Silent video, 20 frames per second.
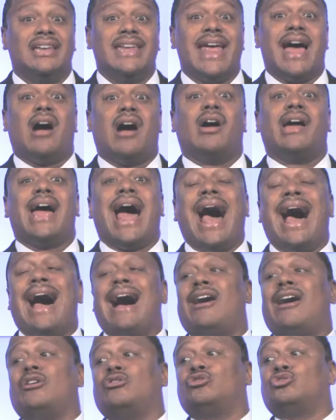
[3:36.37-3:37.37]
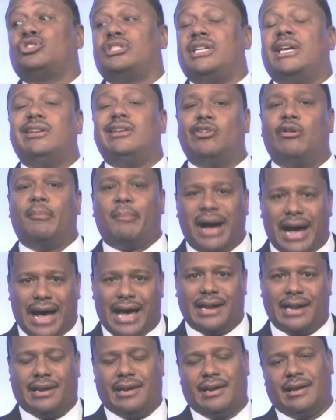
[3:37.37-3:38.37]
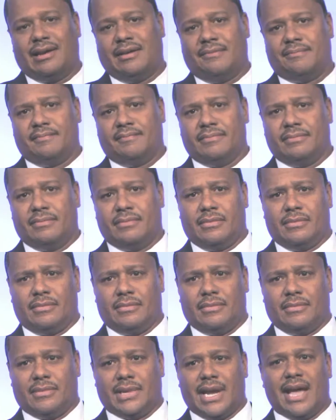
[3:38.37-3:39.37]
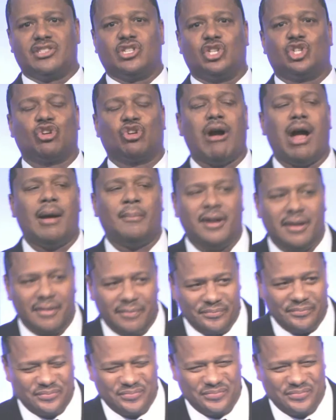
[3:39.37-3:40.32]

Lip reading: now housed in your body as a trauma.